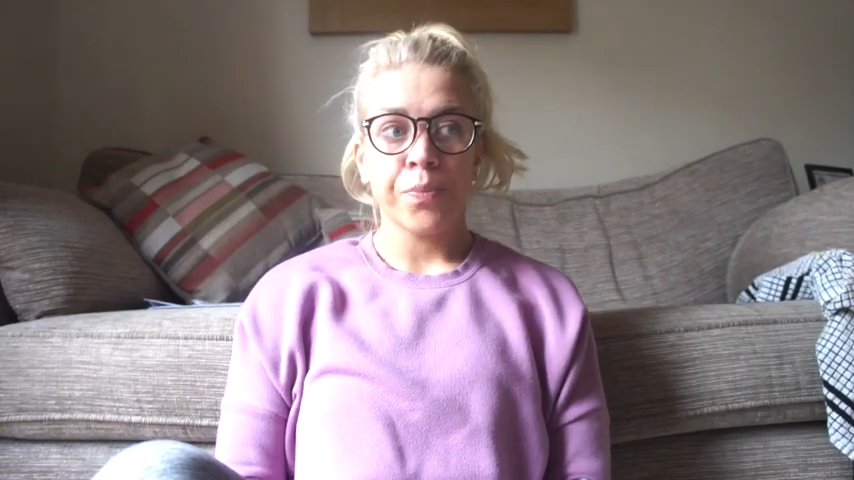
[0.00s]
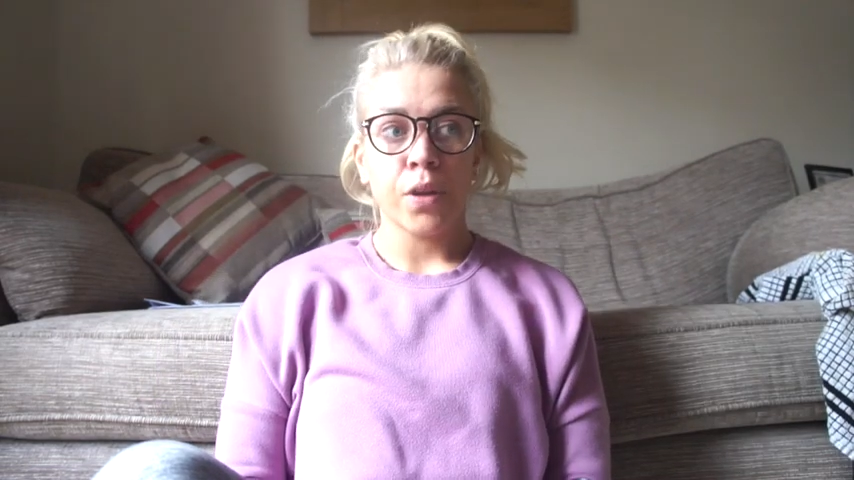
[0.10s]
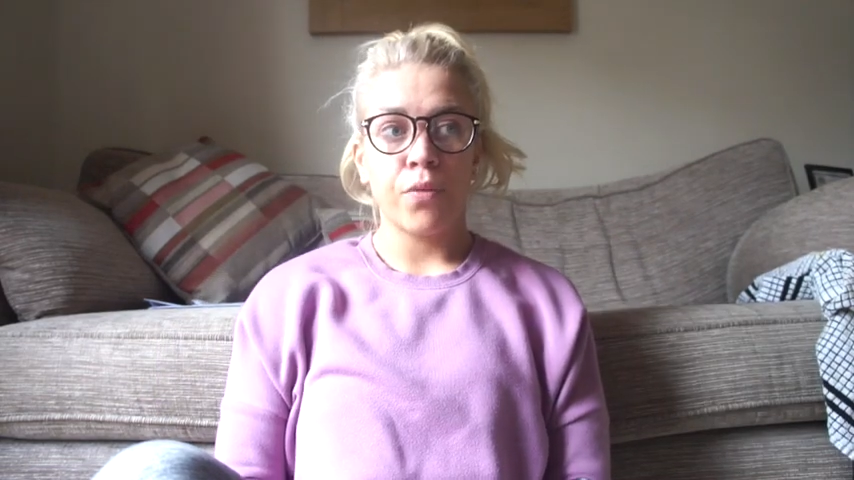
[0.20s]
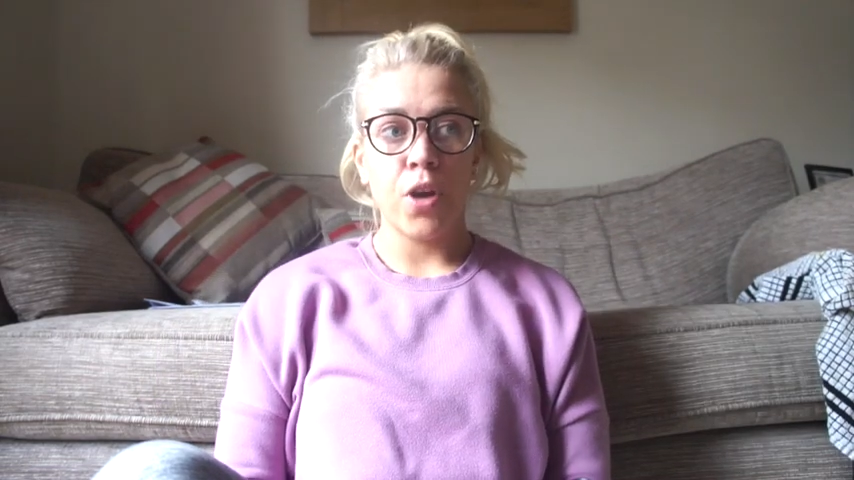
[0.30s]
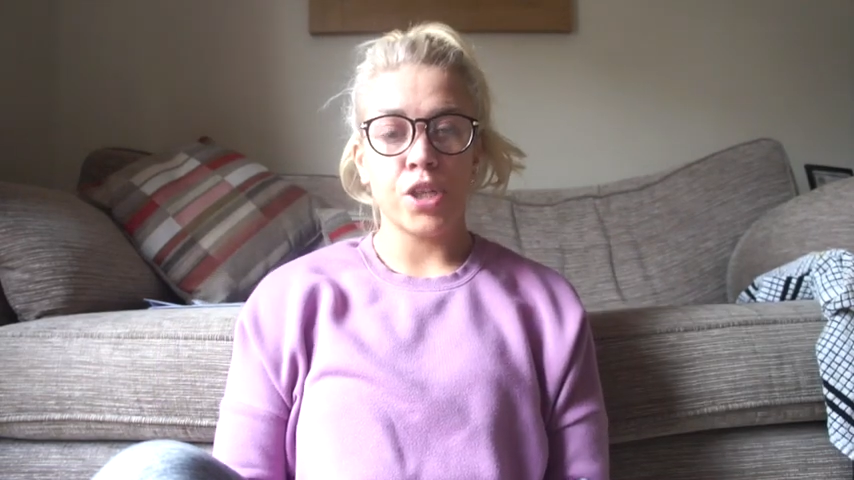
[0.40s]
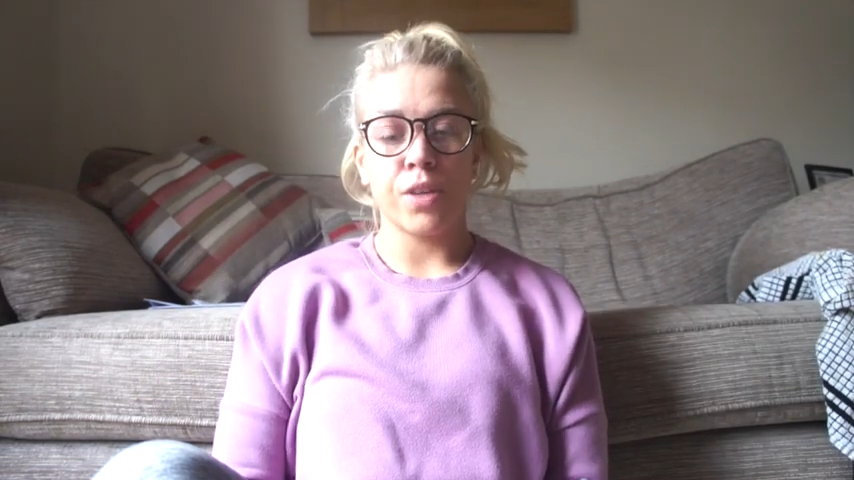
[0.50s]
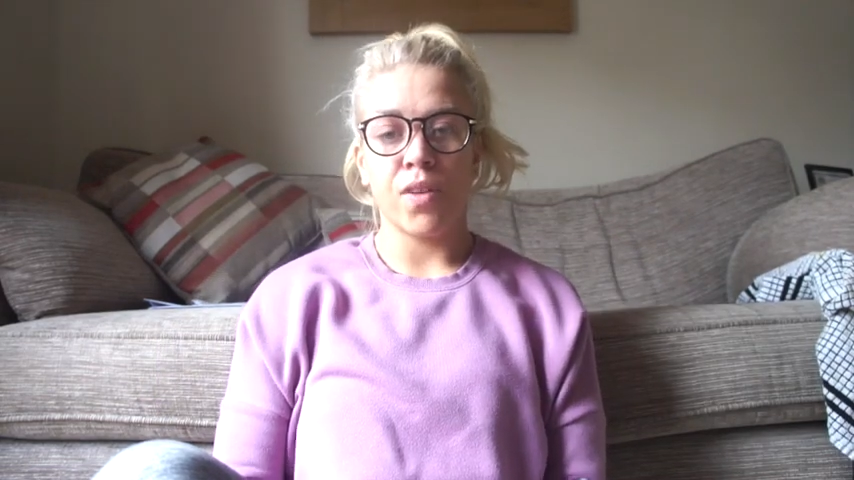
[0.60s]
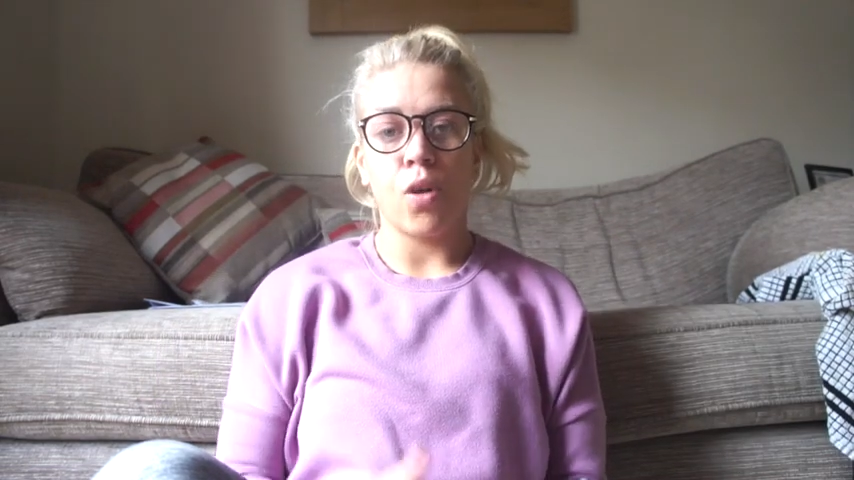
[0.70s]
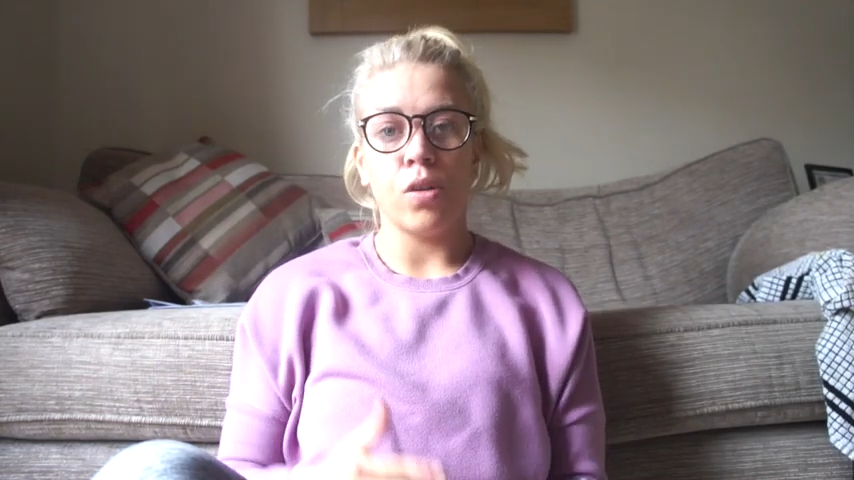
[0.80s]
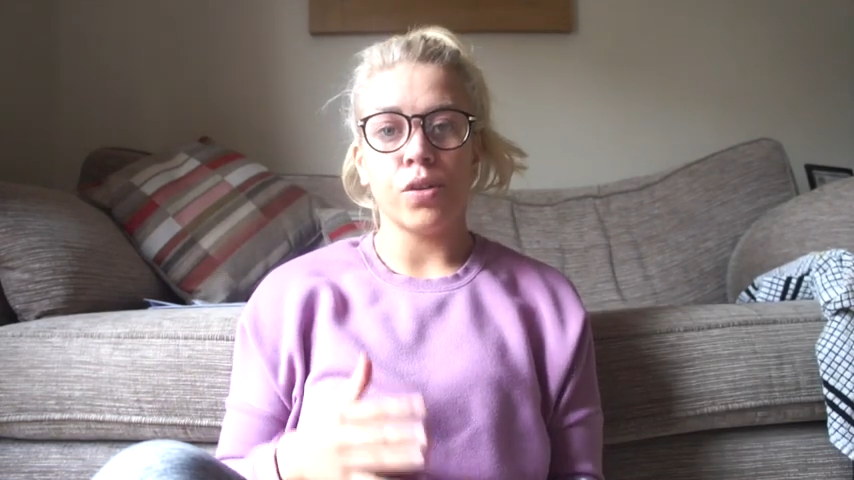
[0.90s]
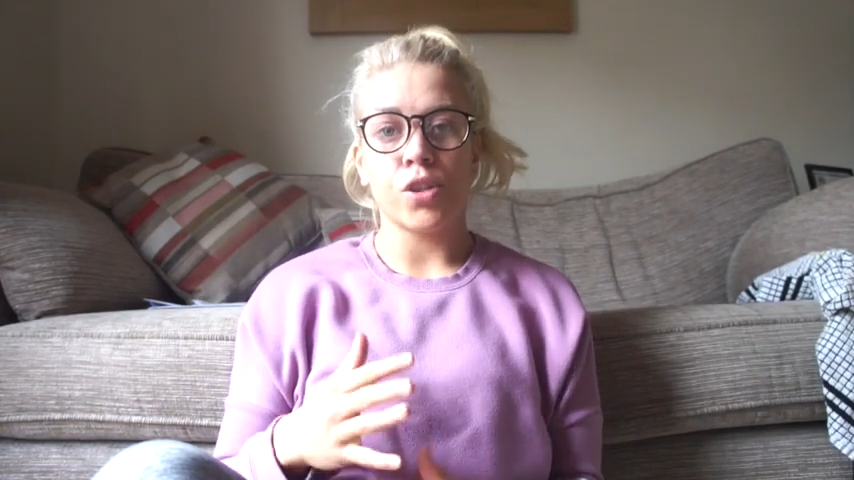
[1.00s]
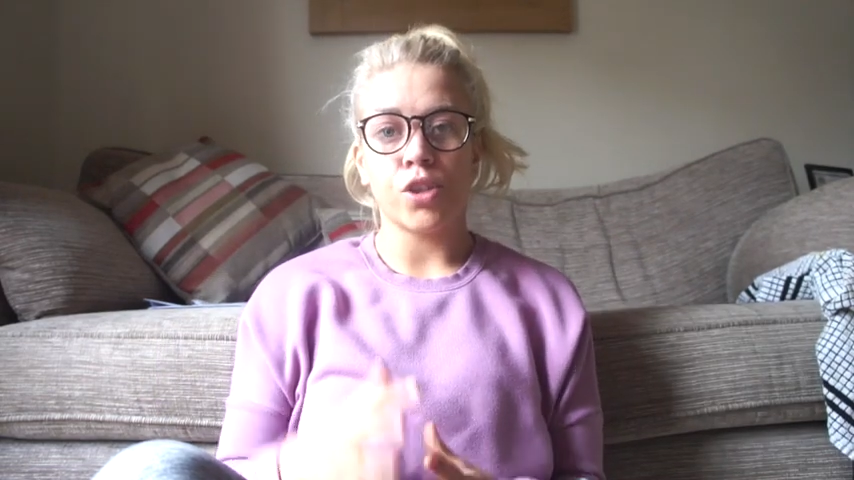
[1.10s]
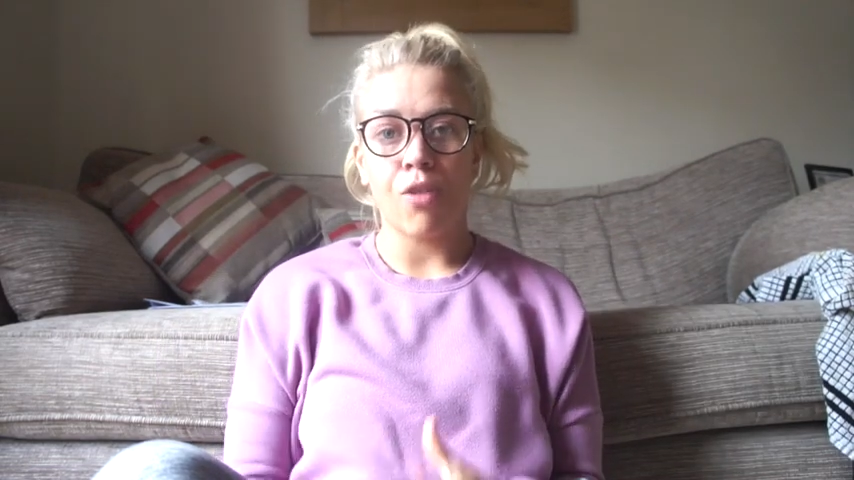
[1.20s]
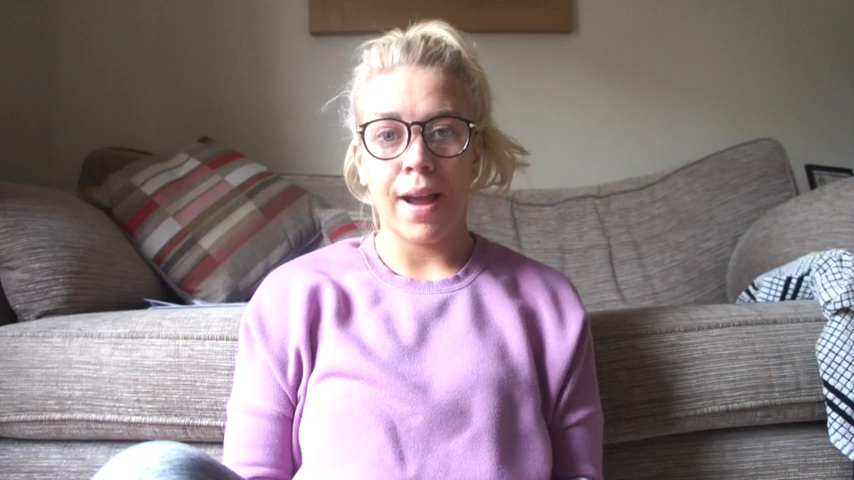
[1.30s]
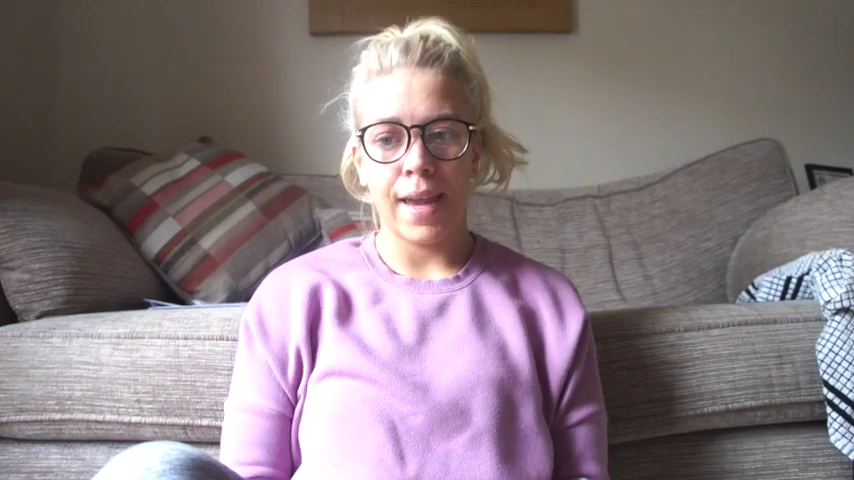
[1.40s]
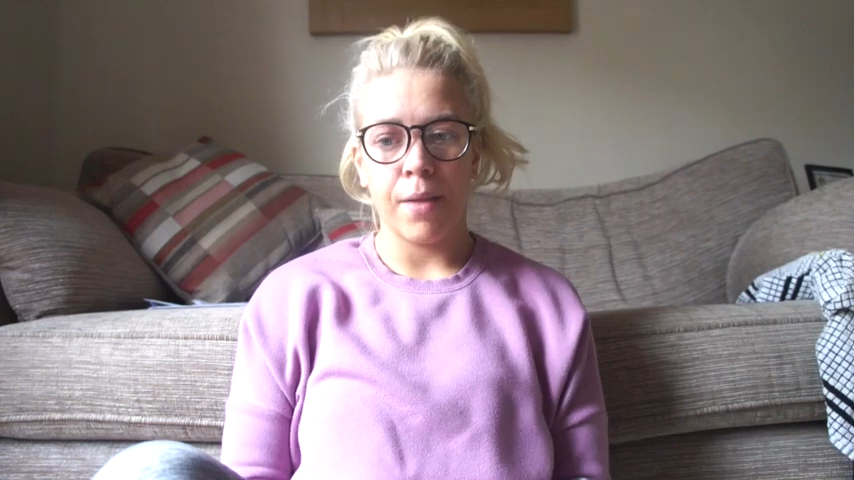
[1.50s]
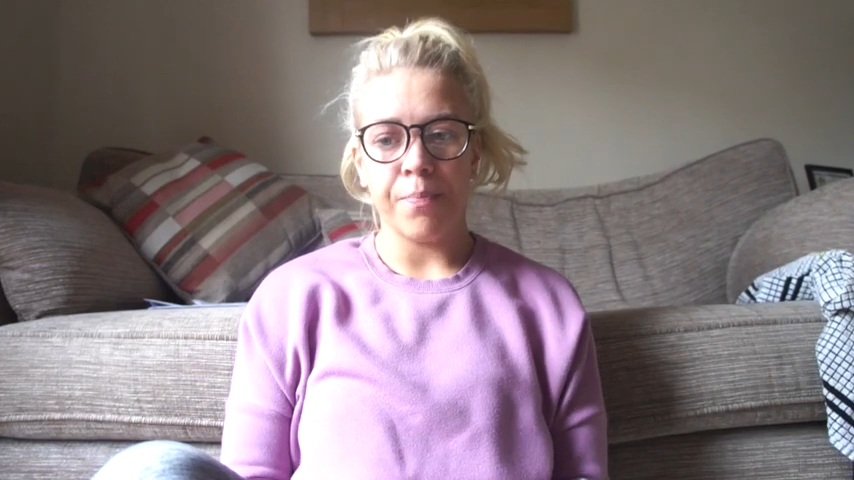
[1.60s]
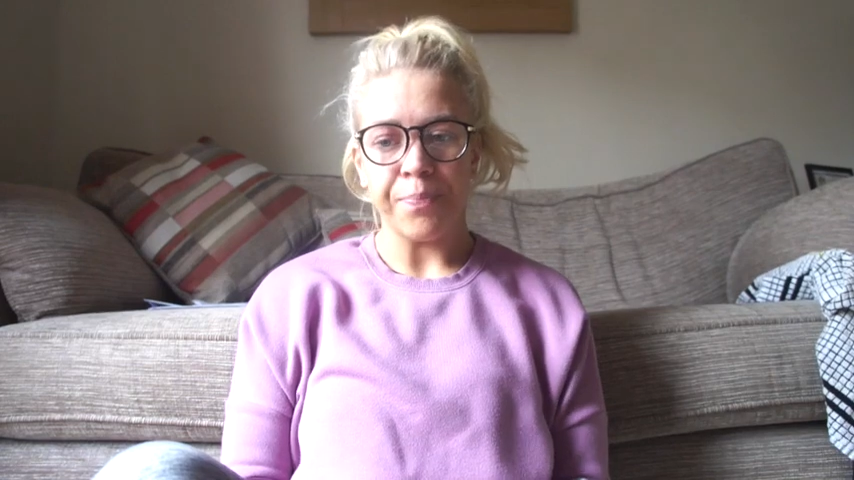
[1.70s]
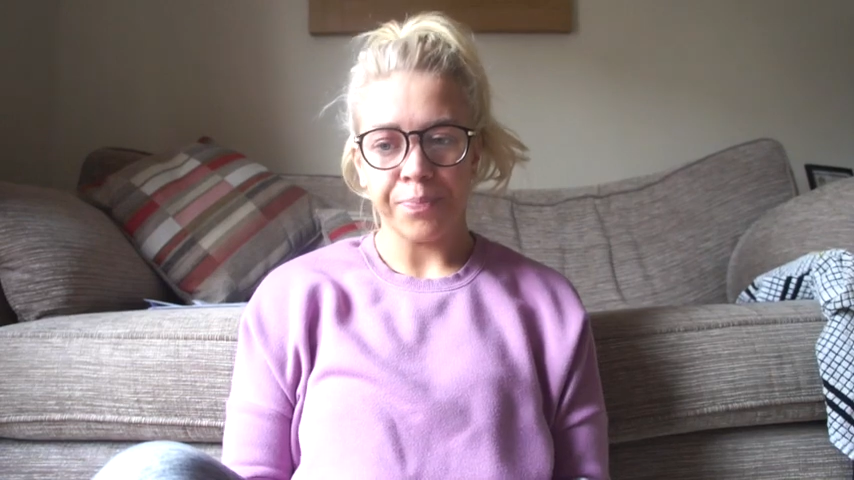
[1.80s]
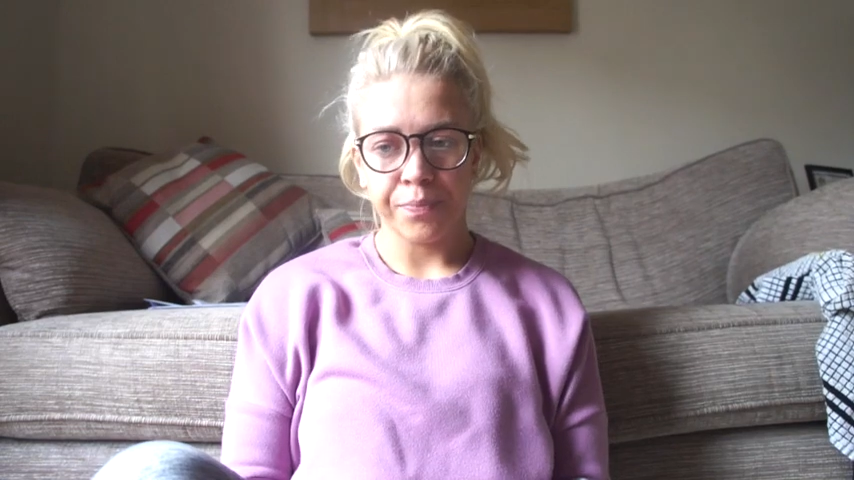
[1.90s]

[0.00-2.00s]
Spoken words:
first of all, tracking.